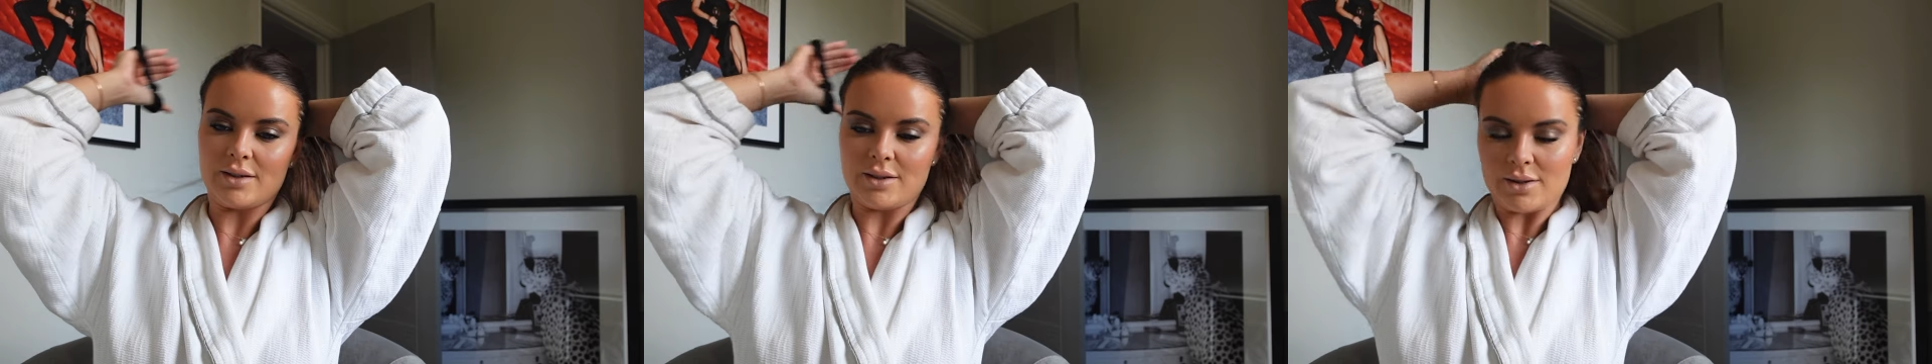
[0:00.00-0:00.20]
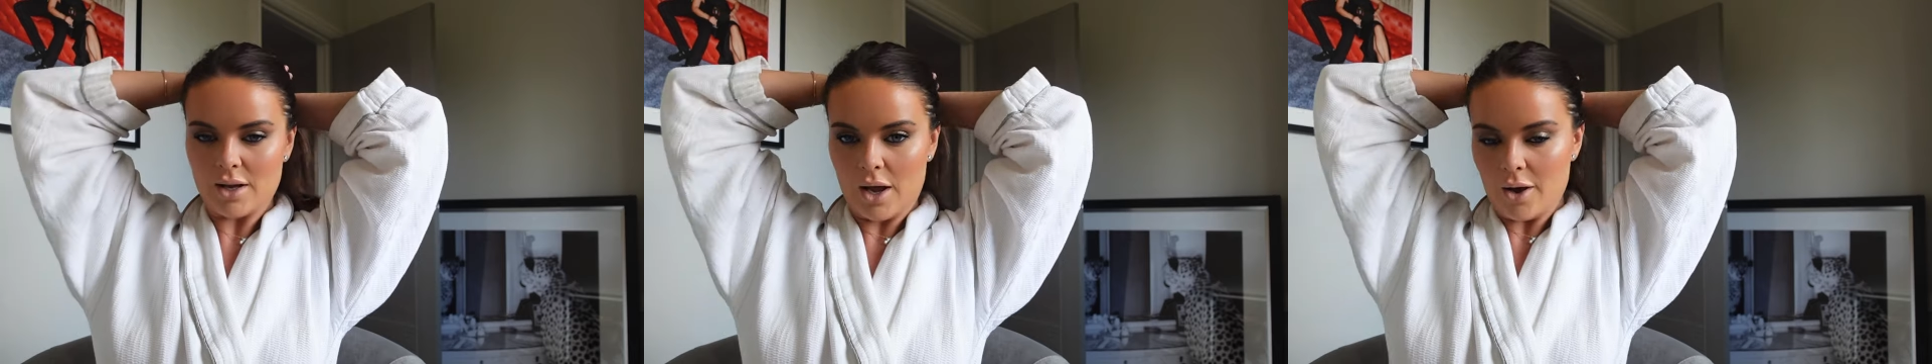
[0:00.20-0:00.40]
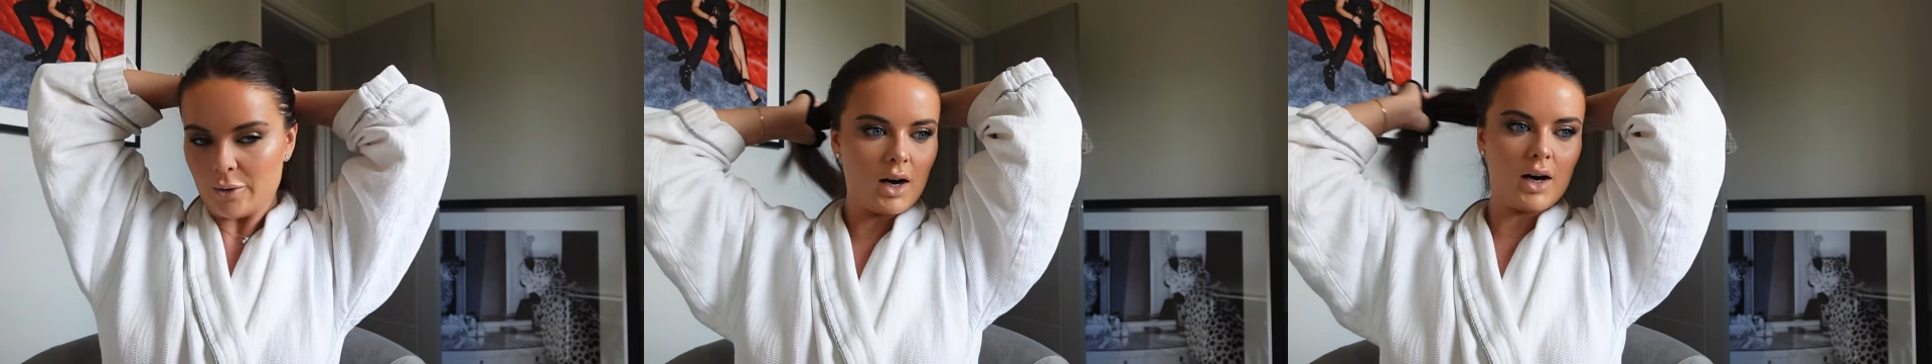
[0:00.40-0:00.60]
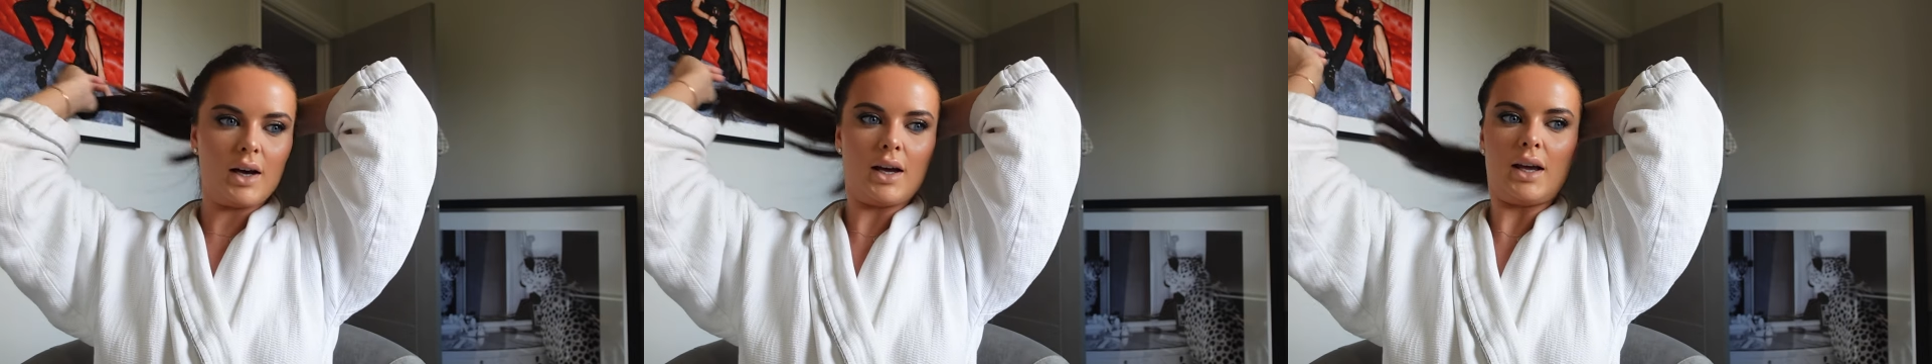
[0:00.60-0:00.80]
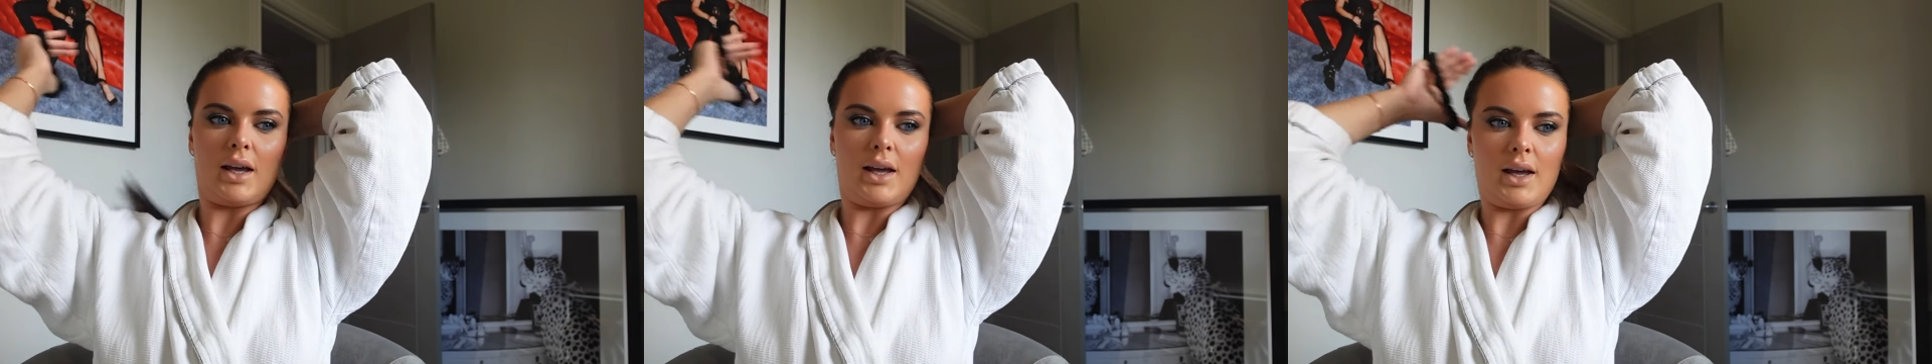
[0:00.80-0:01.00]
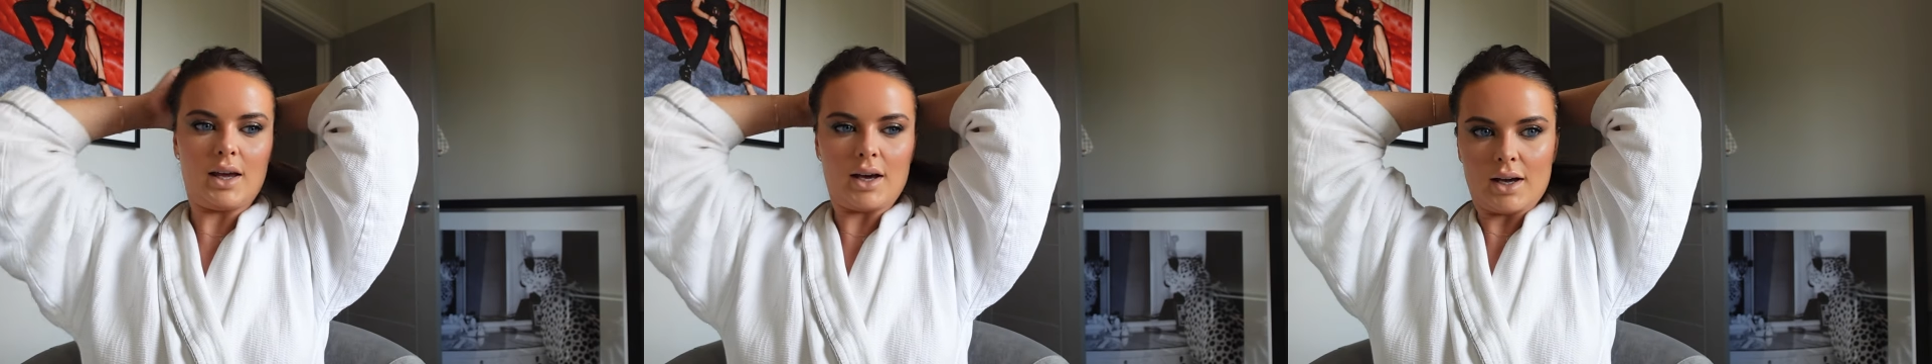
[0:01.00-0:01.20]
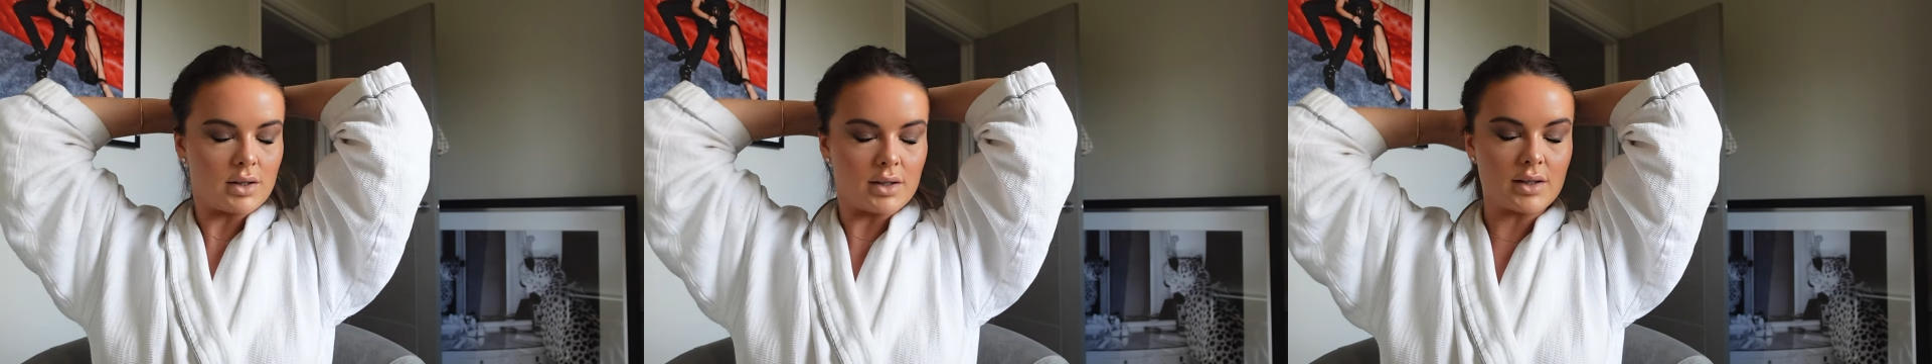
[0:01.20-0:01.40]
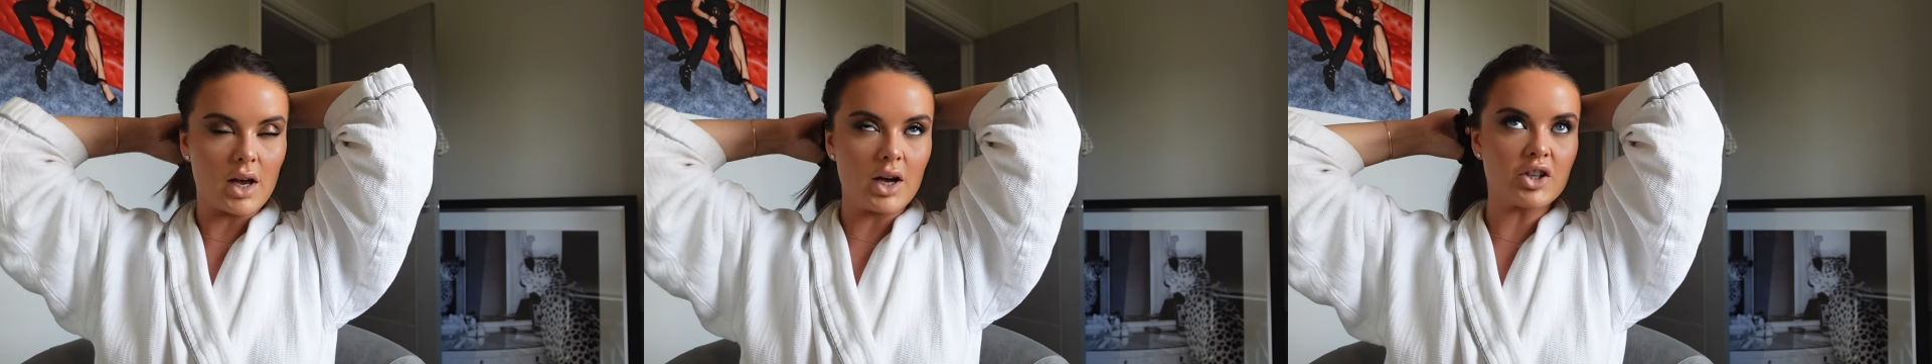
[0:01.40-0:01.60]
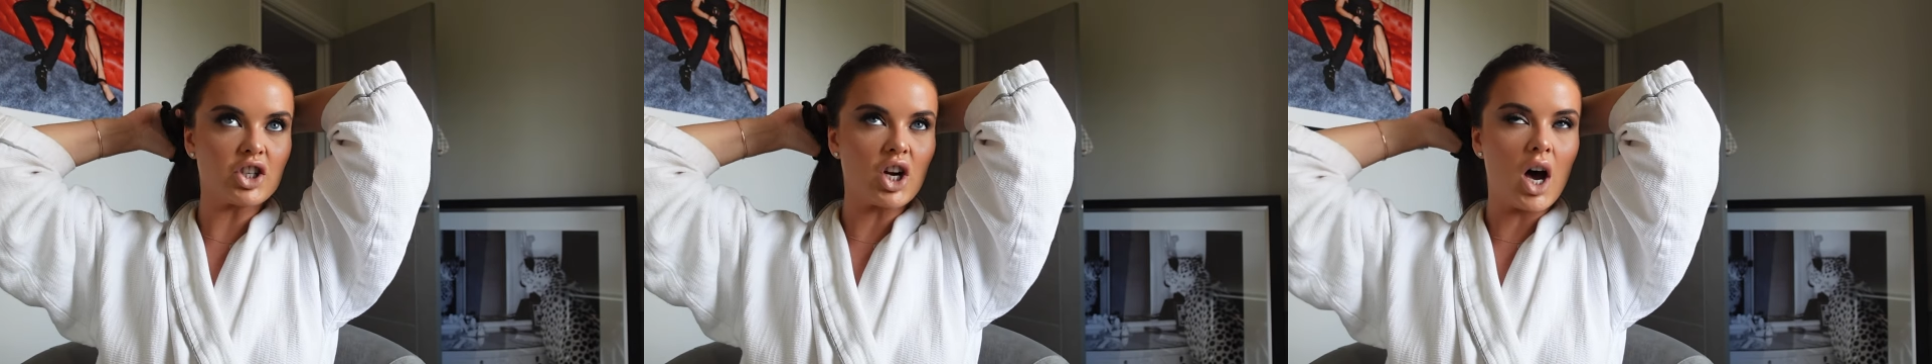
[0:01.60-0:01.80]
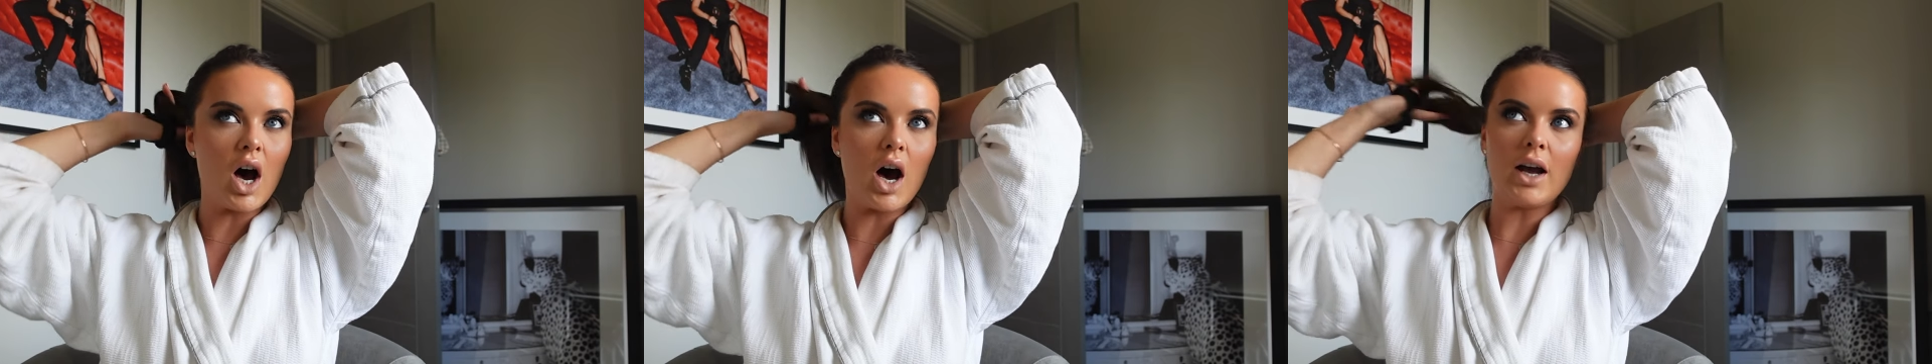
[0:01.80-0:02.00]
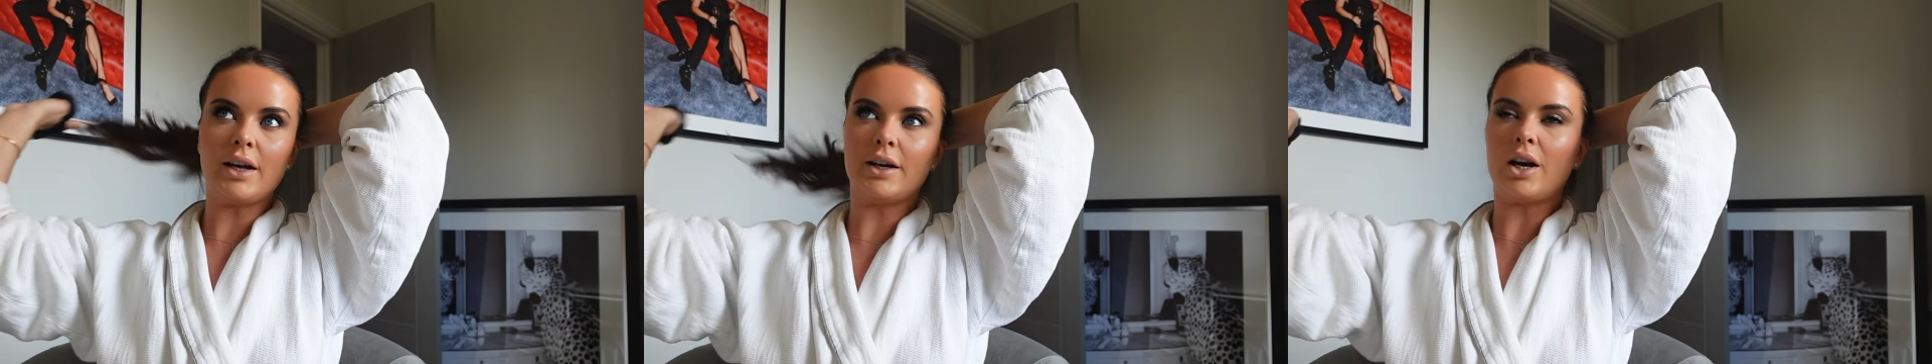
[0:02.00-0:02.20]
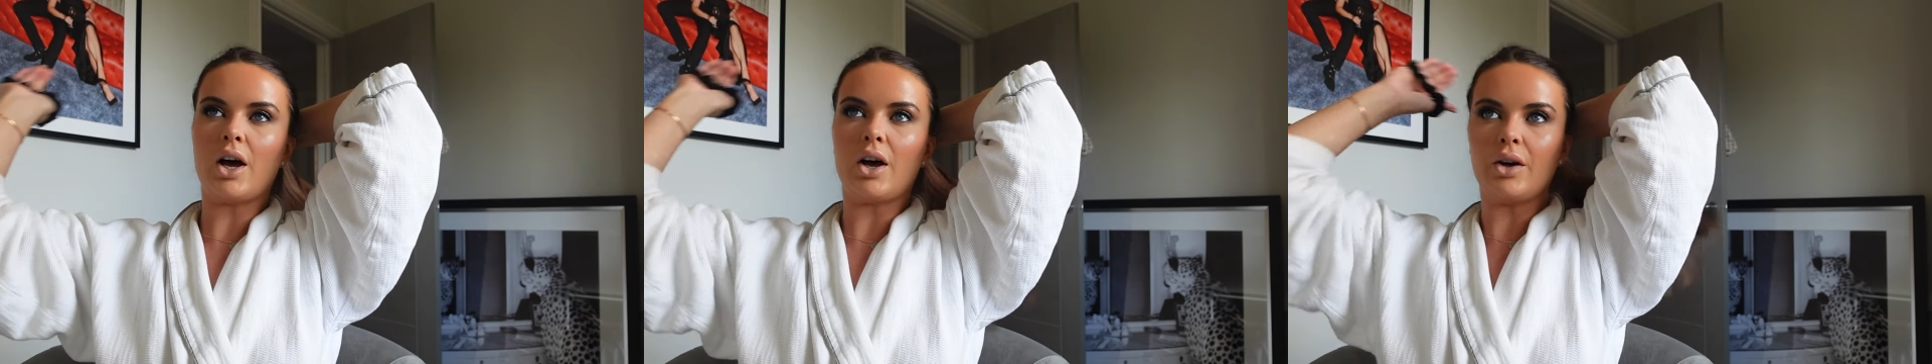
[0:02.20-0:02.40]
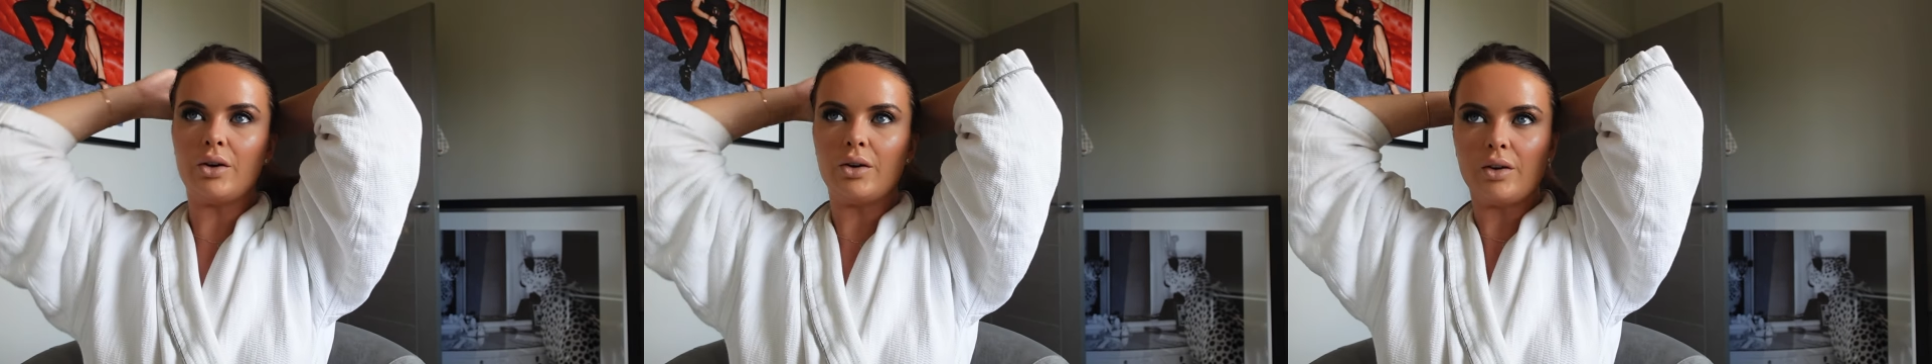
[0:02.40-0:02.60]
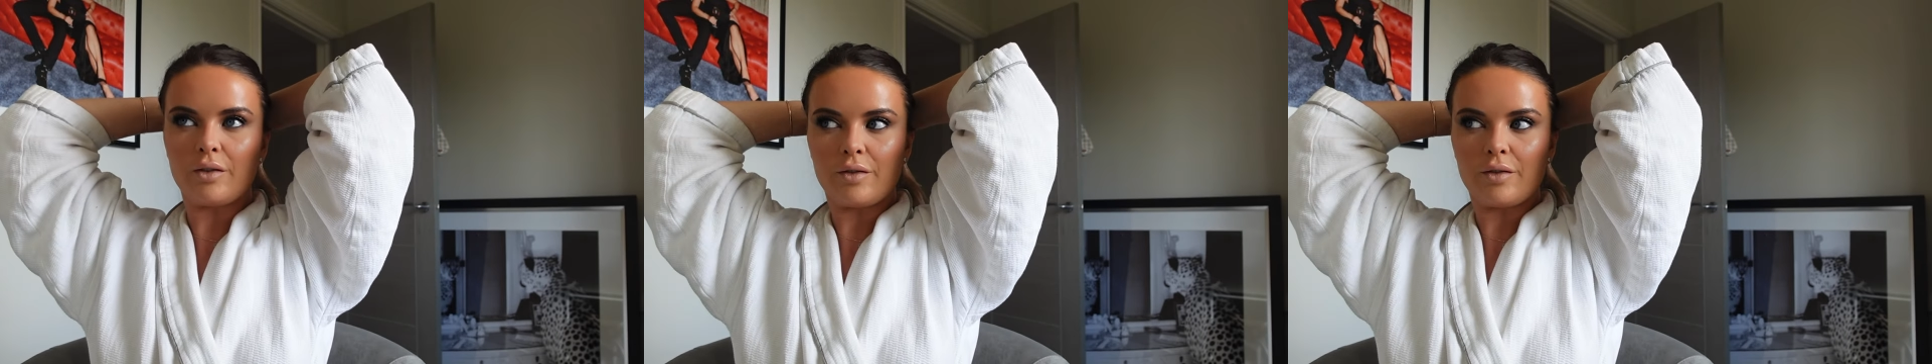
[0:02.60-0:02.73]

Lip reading: So I searched high and low